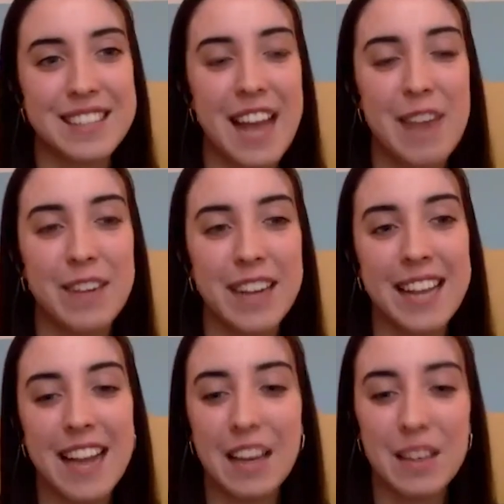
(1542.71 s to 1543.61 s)
And again,
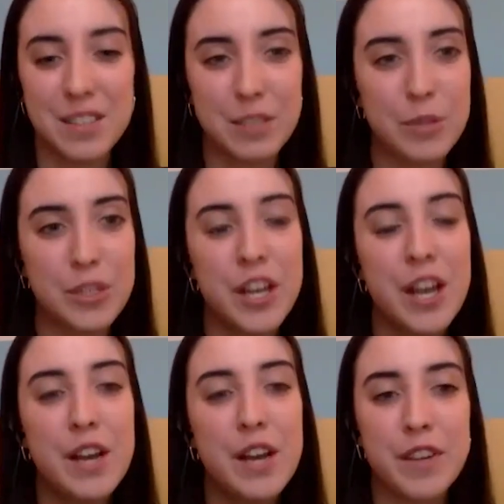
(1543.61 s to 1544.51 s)
thank you so much
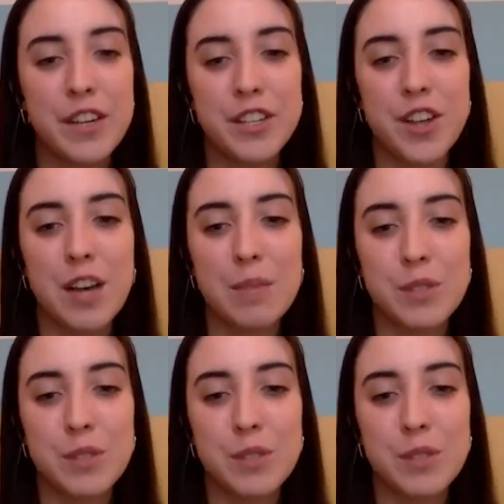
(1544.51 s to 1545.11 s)
for your time.